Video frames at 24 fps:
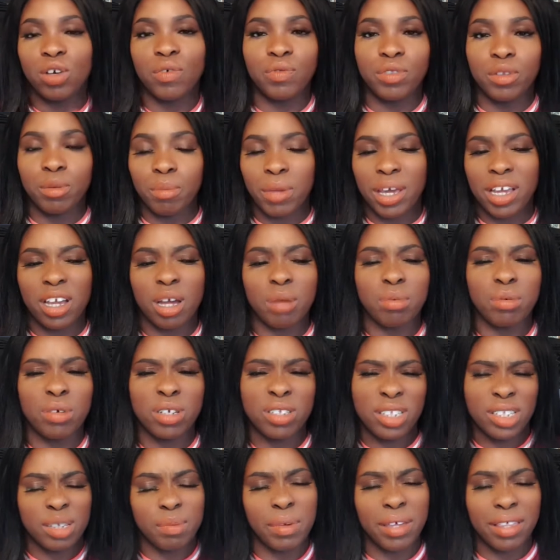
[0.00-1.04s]
off the makeup,
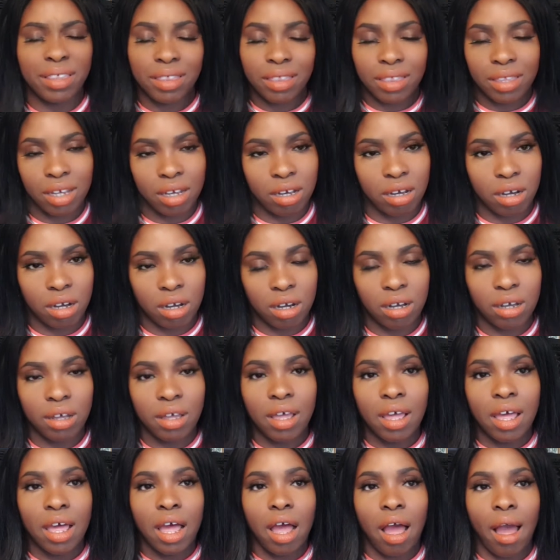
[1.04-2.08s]
because it's a bit thicker.
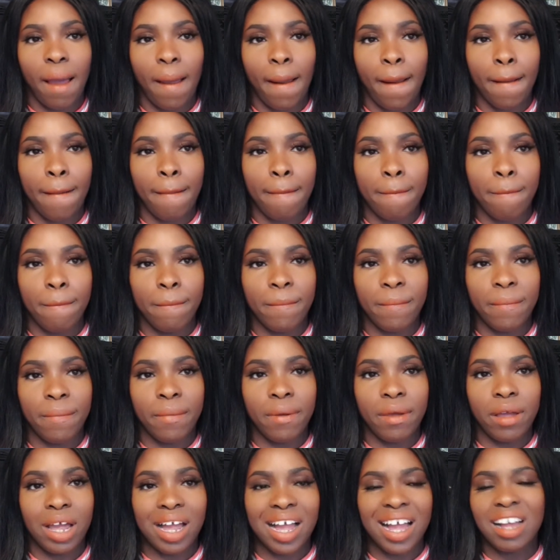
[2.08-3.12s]
Um,
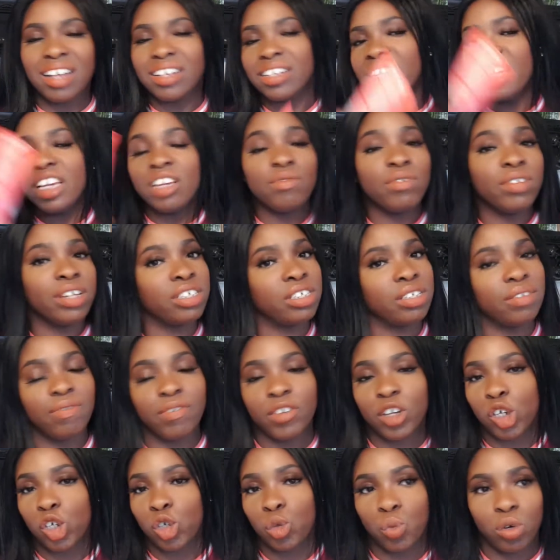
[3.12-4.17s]
and even as a
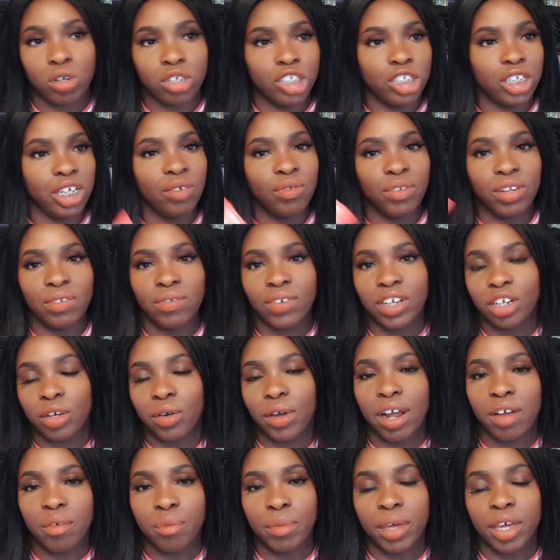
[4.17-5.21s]
first wash, even if I
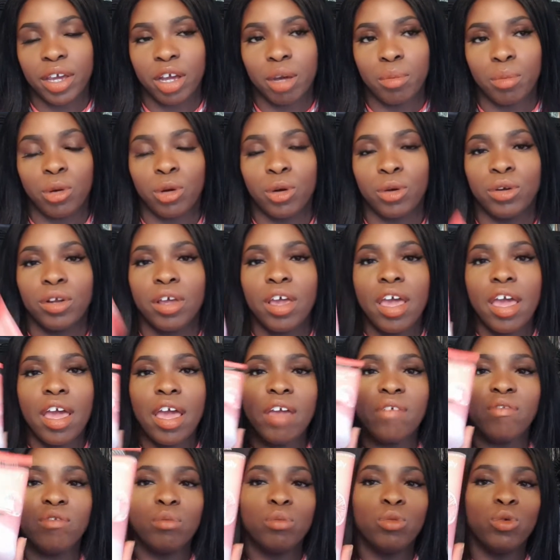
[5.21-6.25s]
don't have makeup on,
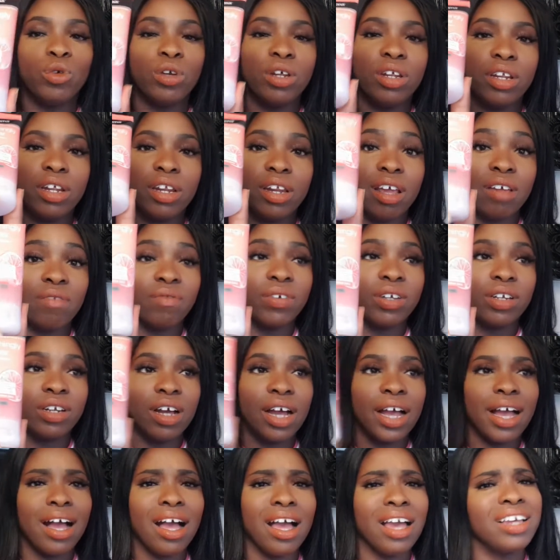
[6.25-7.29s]
every morning and every
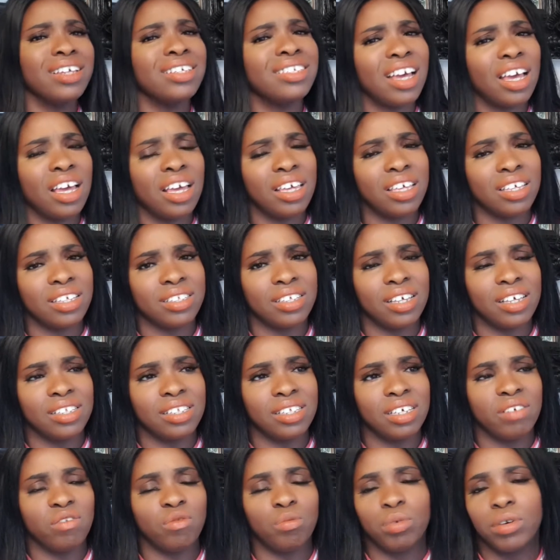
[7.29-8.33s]
night. Is that
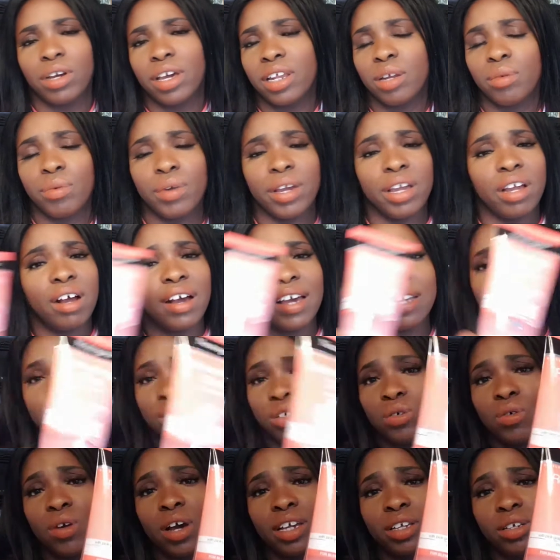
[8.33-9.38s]
excessive? But anyway, I
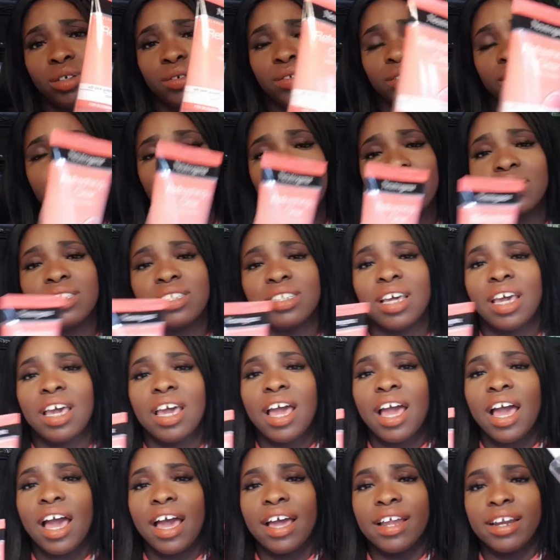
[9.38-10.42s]
do, I use
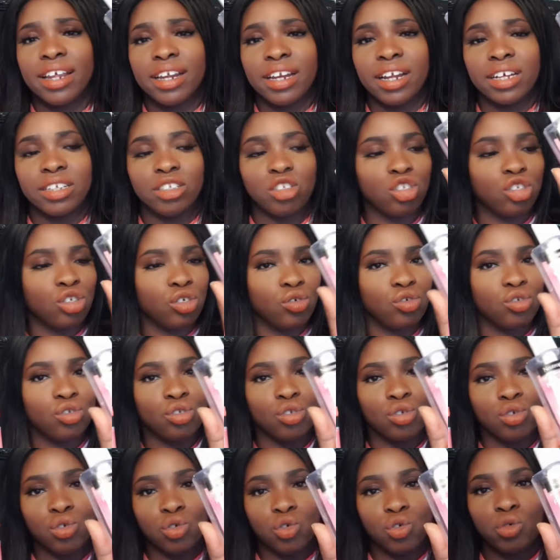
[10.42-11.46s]
this, and then I just use
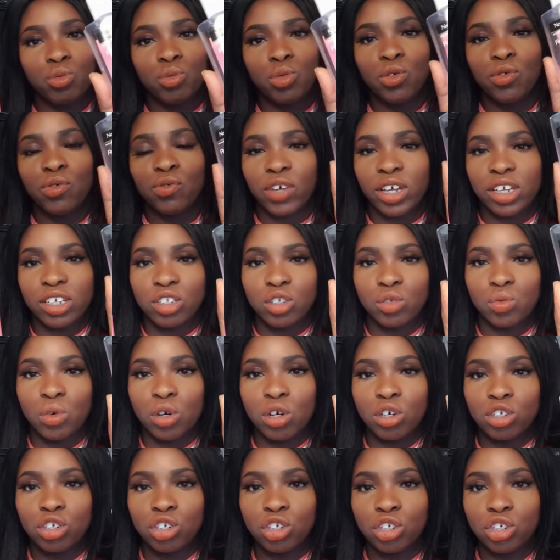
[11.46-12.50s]
the normal face
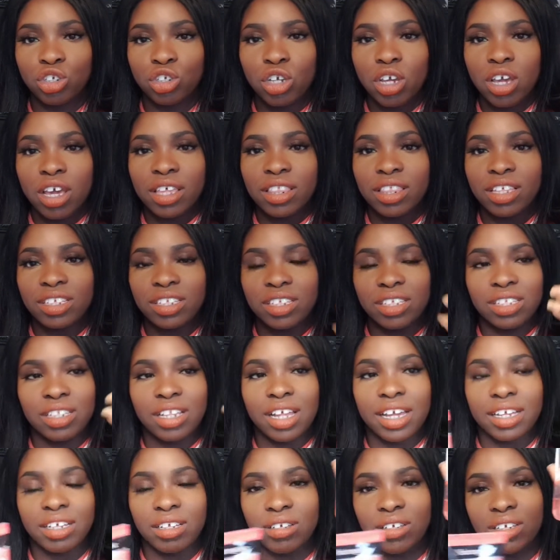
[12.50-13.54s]
wash. This is
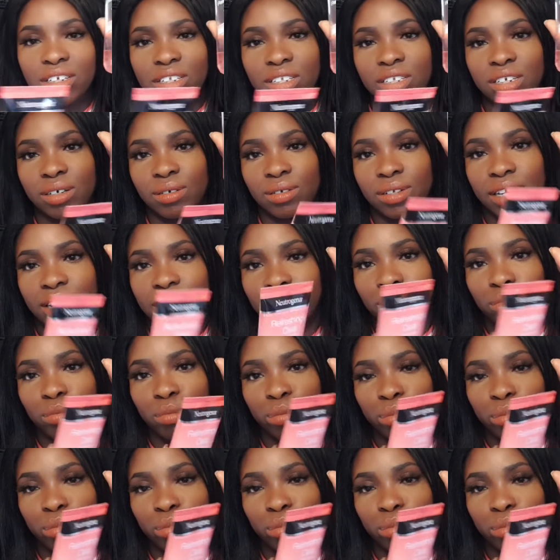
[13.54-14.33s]
like, you could tell, like,